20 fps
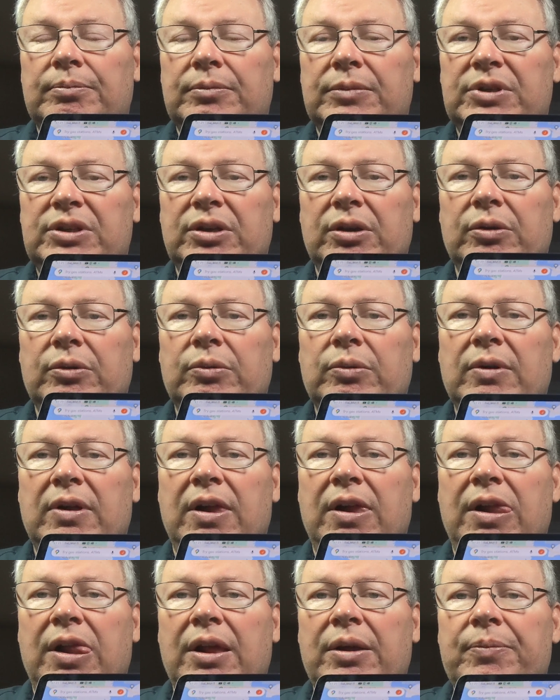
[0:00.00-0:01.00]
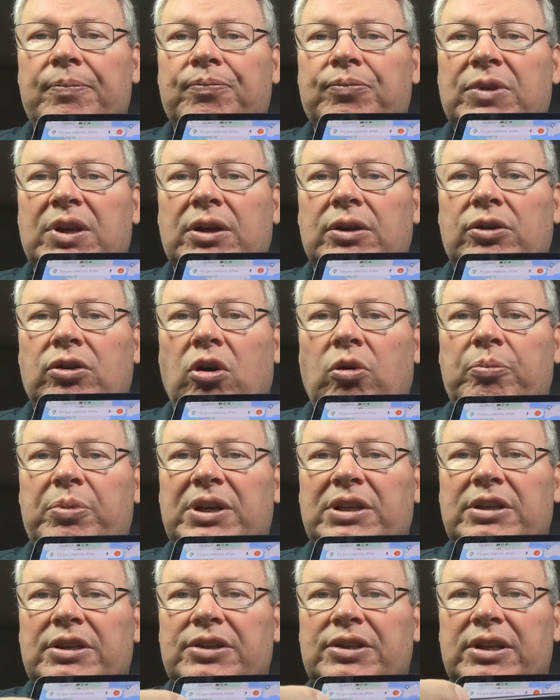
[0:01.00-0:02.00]
So don't be
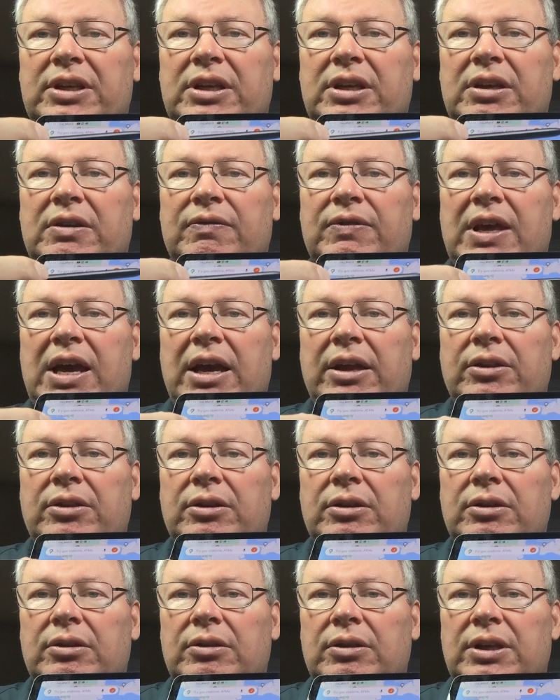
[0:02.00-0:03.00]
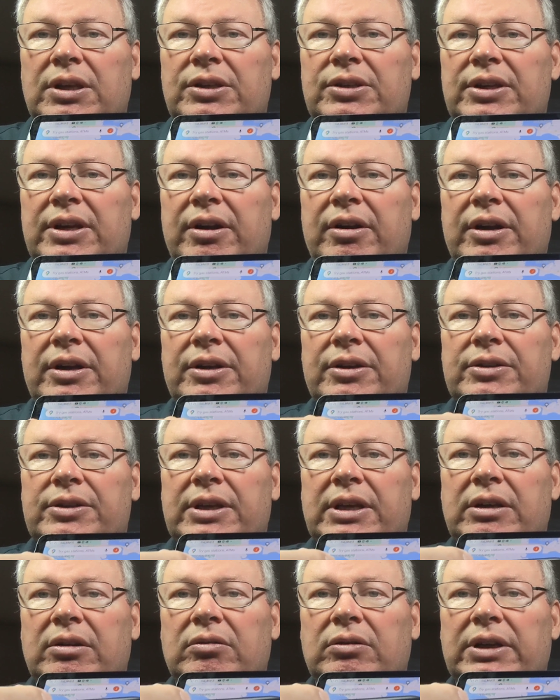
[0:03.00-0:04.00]
deceived that these areas
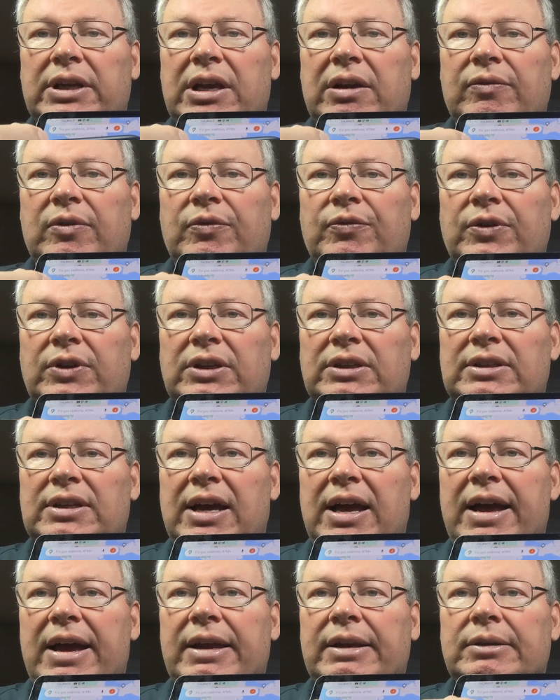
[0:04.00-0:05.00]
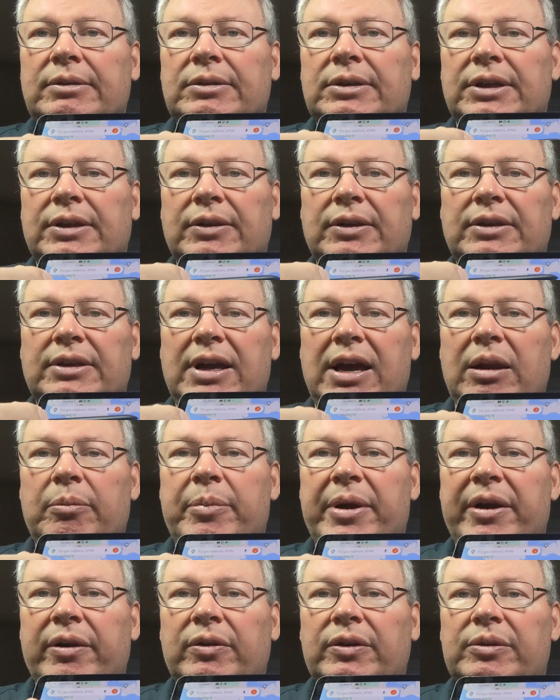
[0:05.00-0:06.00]
that only have a foot of tide and the tide
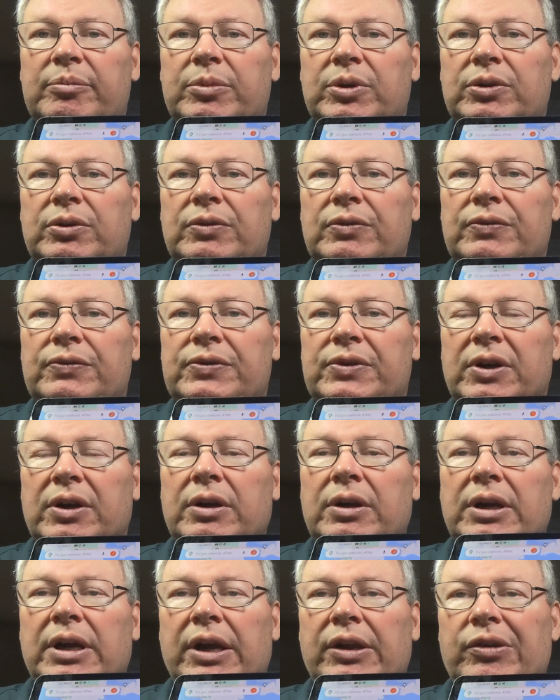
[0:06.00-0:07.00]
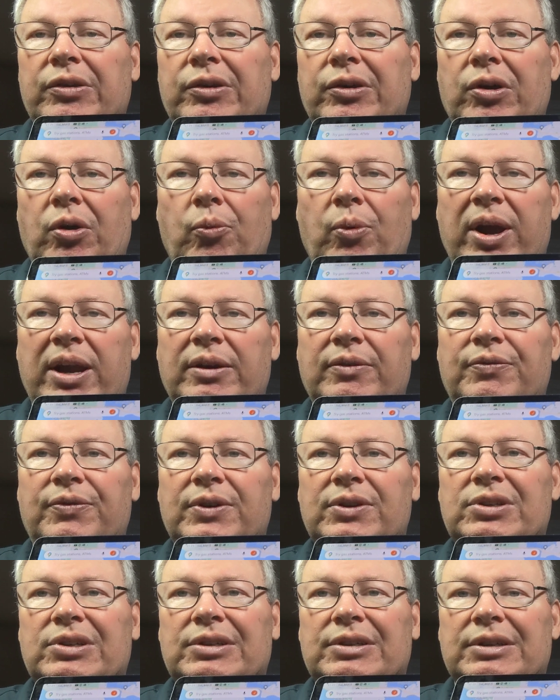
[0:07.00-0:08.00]
barely moves and you can go wade
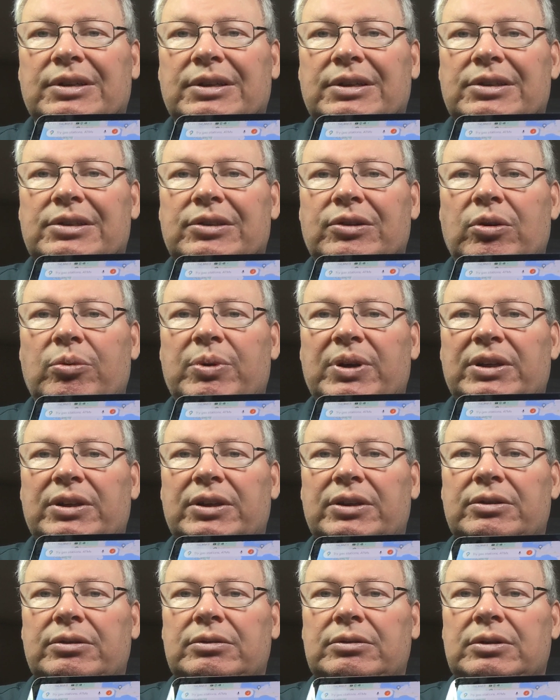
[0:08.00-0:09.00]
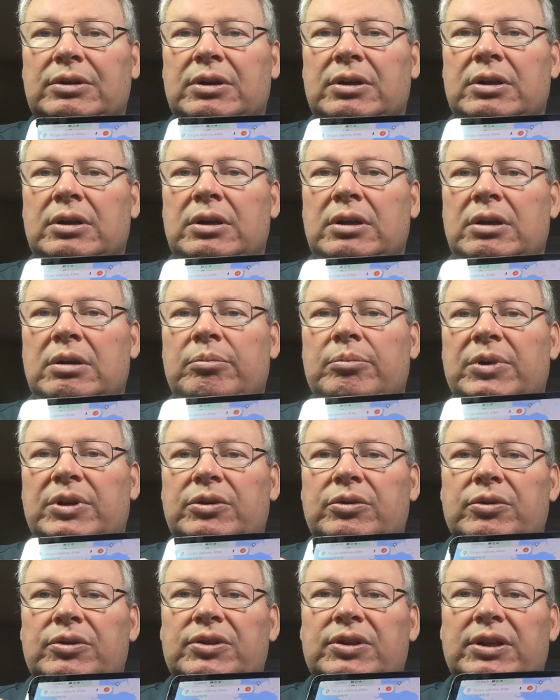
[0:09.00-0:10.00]
fish it and it's no big deal. But
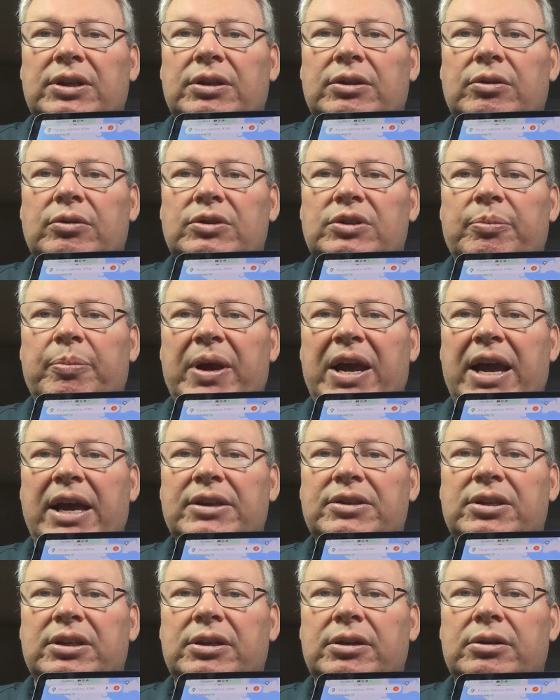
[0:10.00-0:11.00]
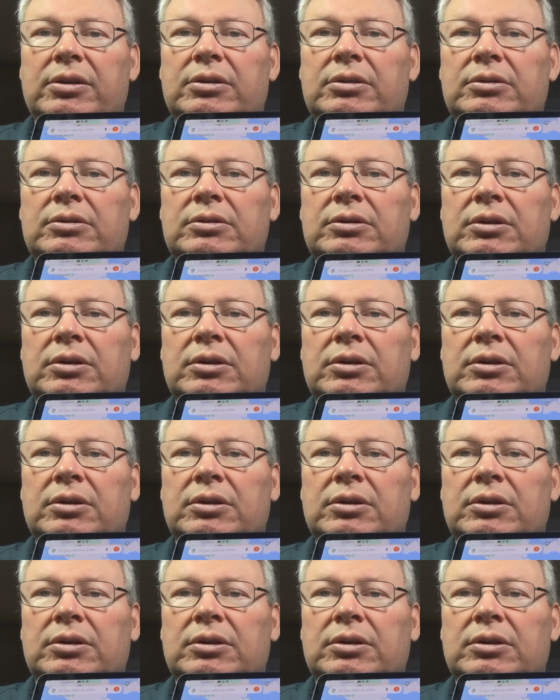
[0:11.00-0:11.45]
you'll see there's a pass here.